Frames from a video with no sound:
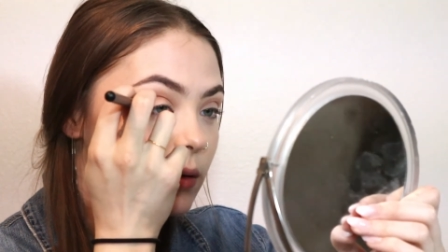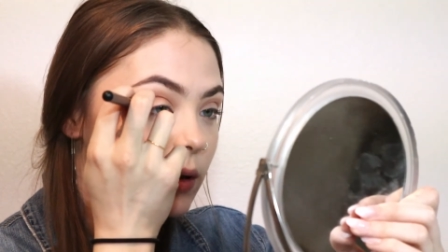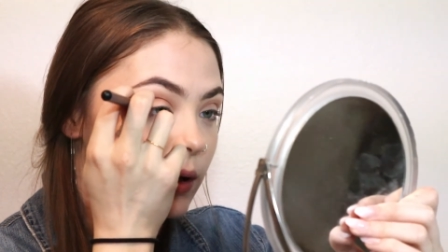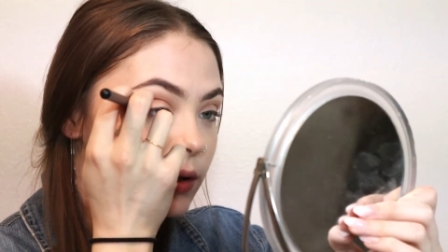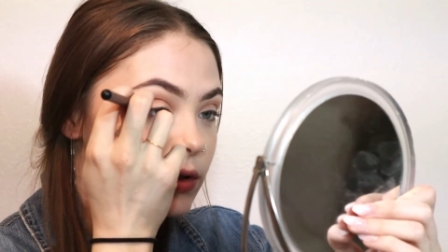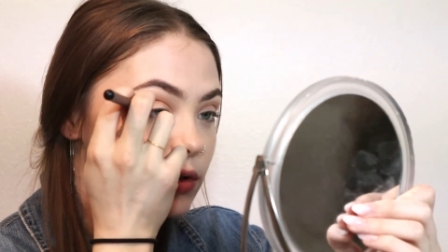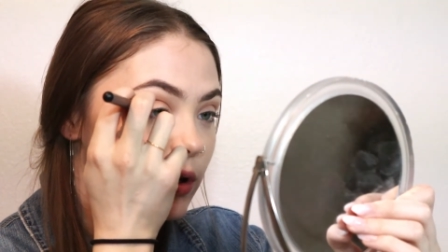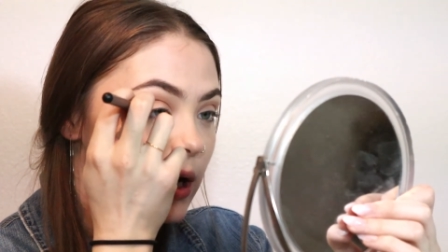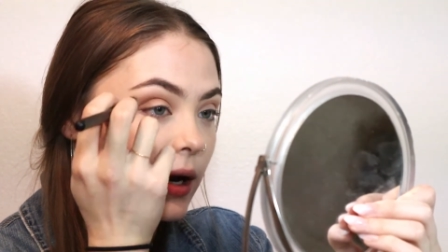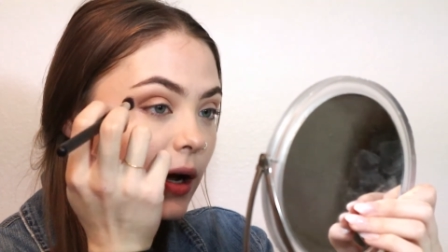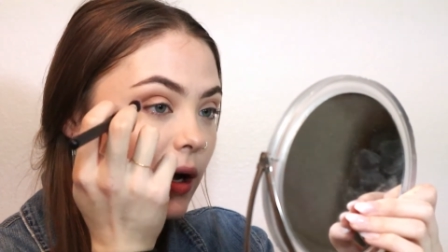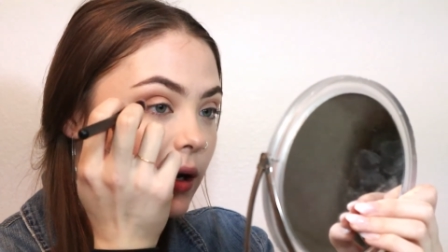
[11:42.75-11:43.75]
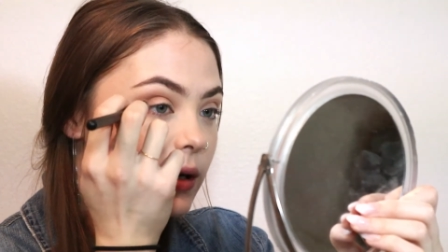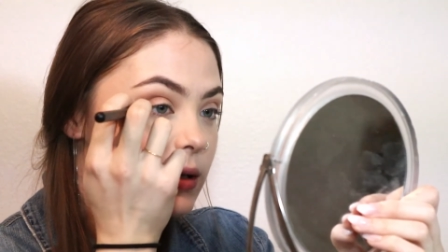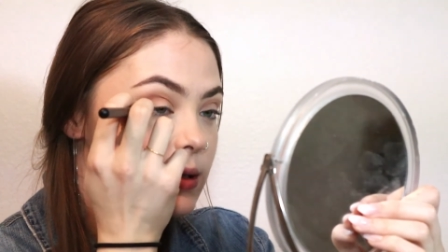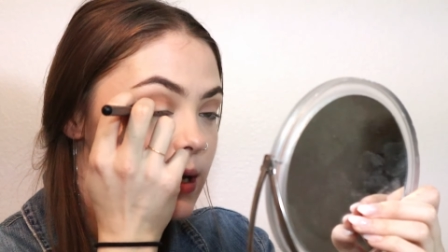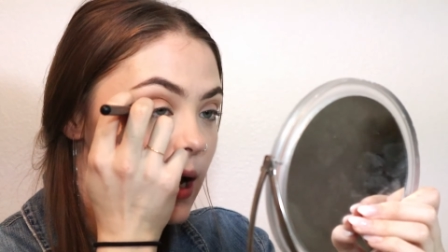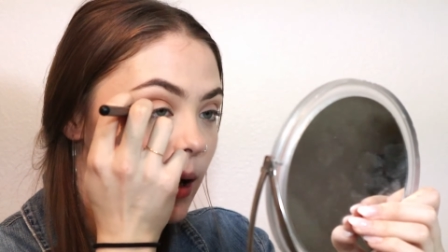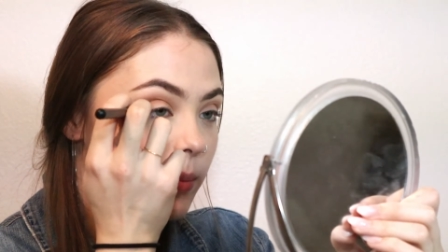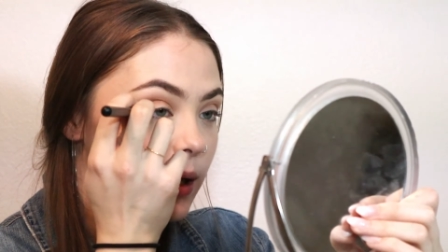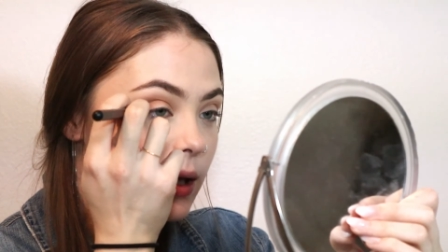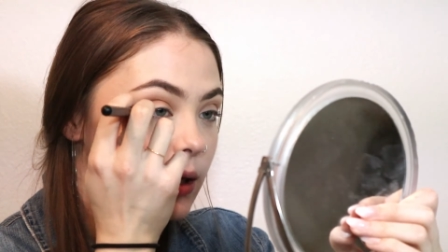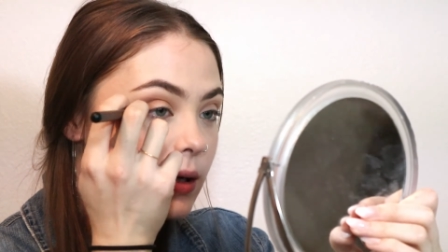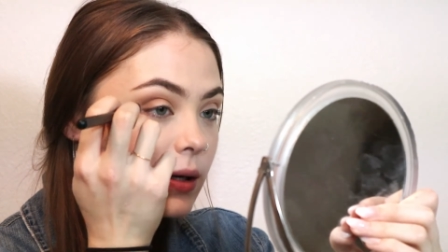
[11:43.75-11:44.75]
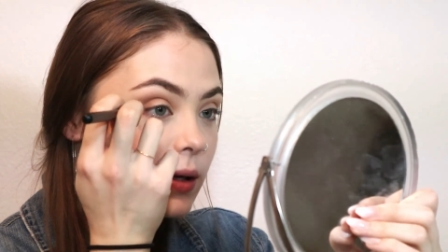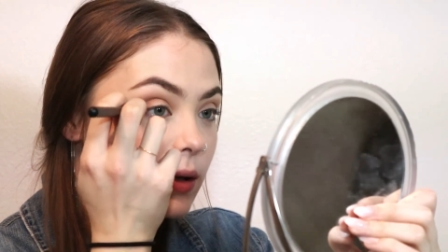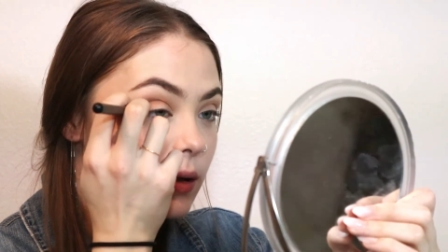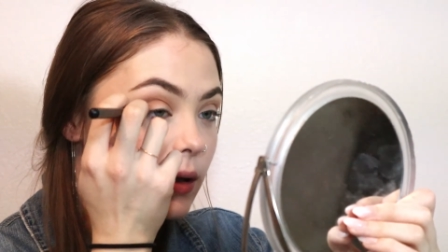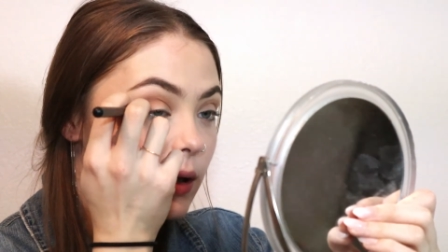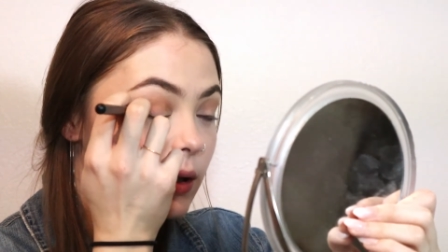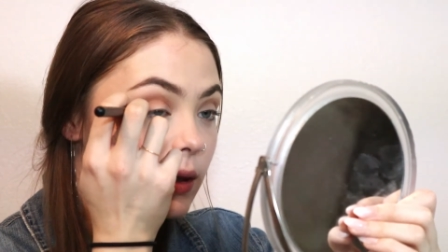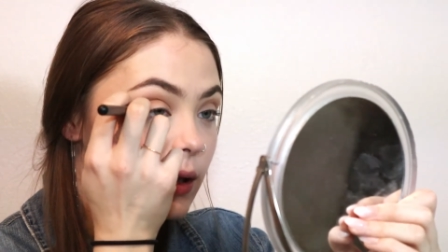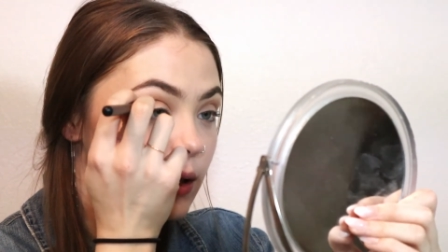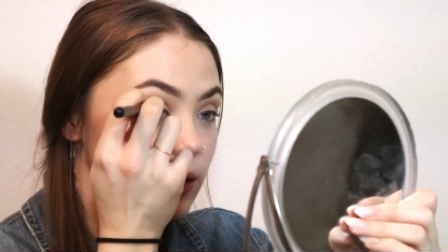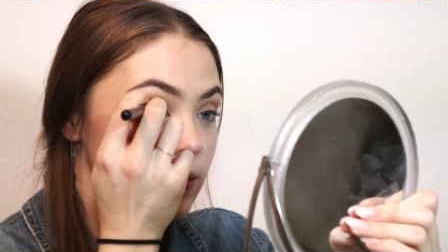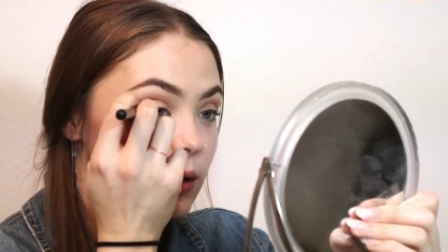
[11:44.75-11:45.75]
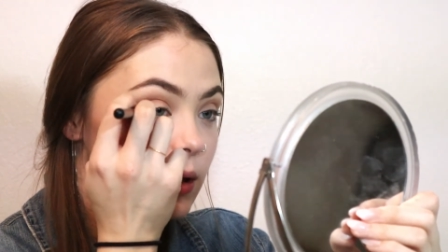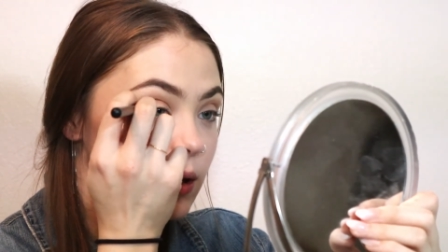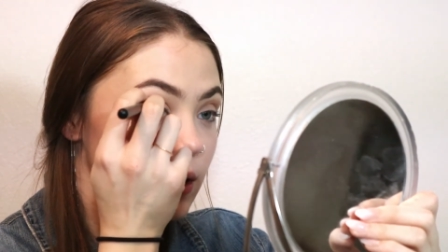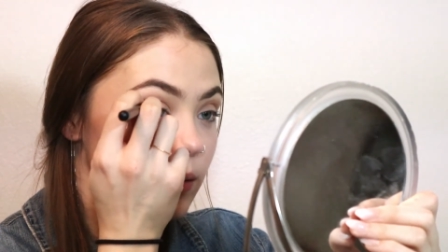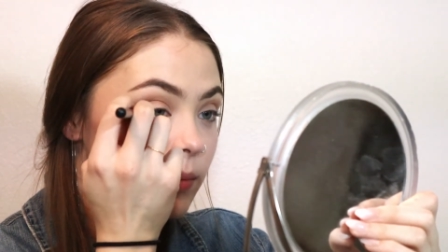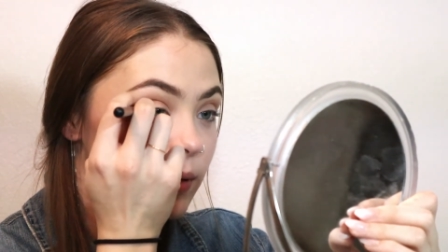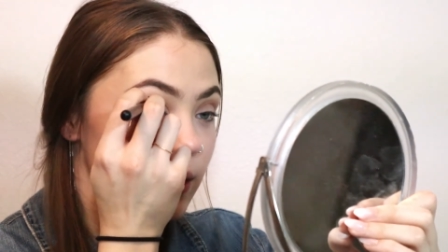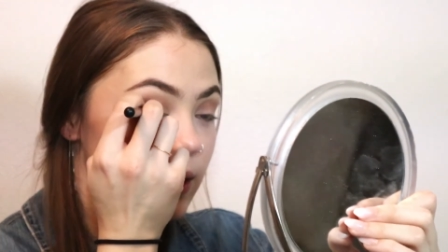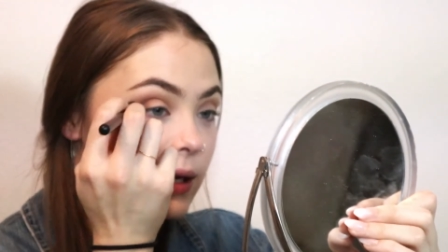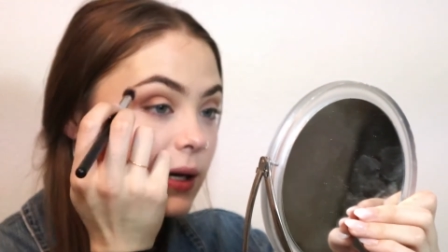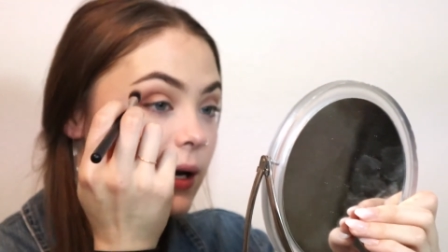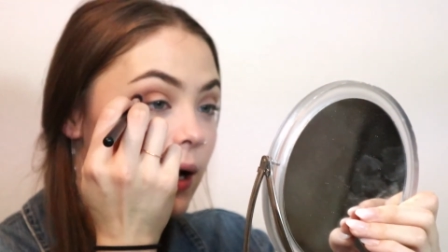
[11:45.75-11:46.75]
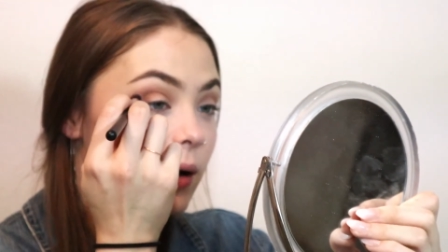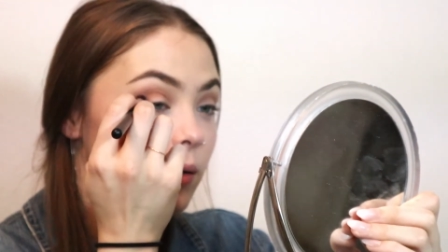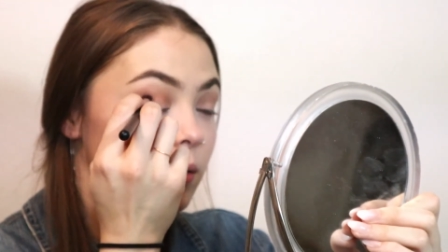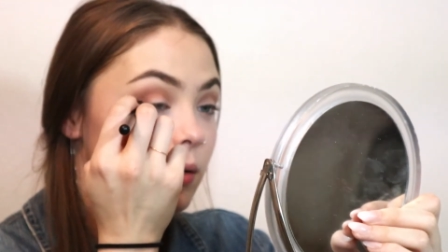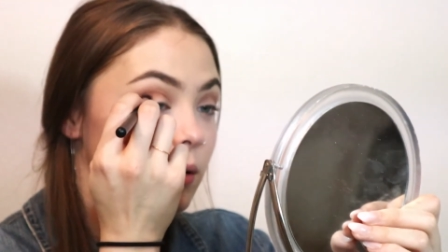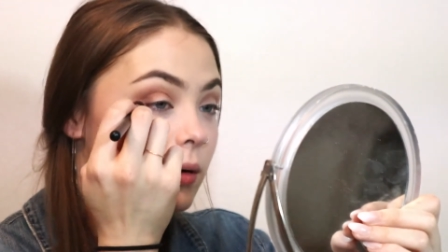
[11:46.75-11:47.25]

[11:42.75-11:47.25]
look straight on, tap it like this, and then blend it out